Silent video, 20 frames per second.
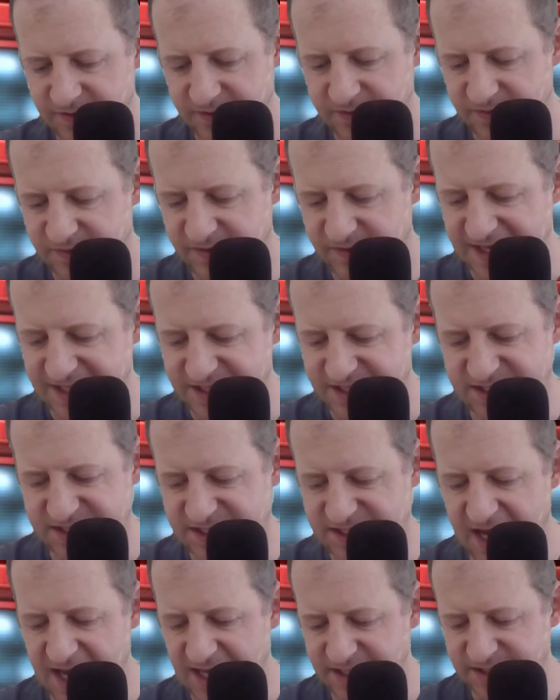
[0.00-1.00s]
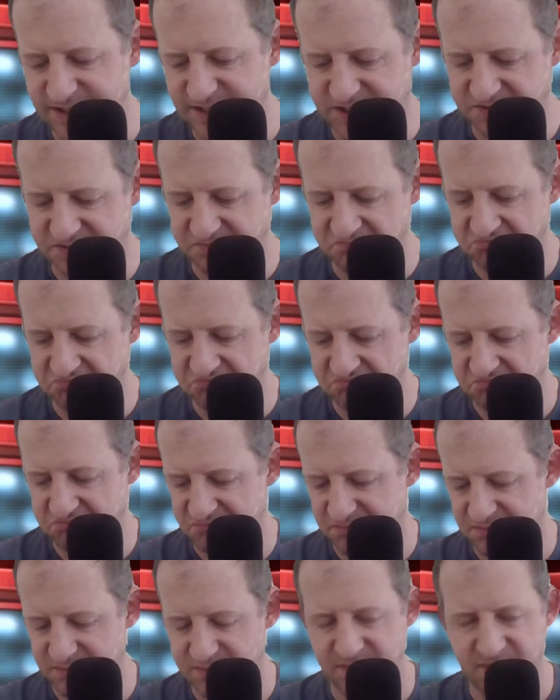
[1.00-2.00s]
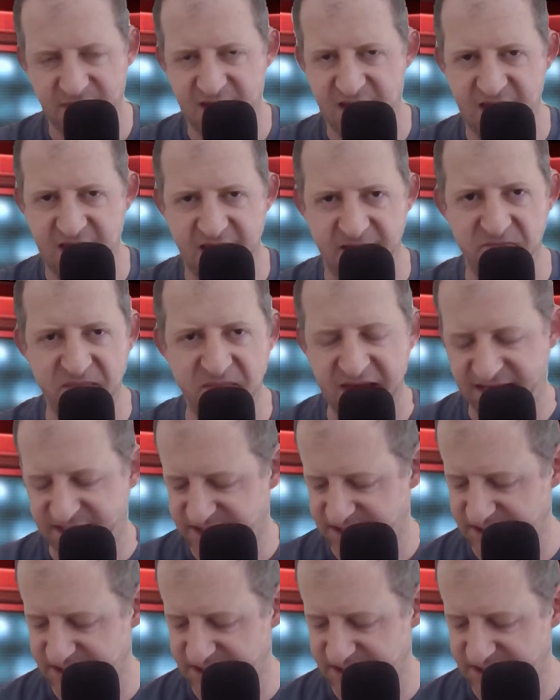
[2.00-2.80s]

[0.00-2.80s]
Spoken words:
that says it makes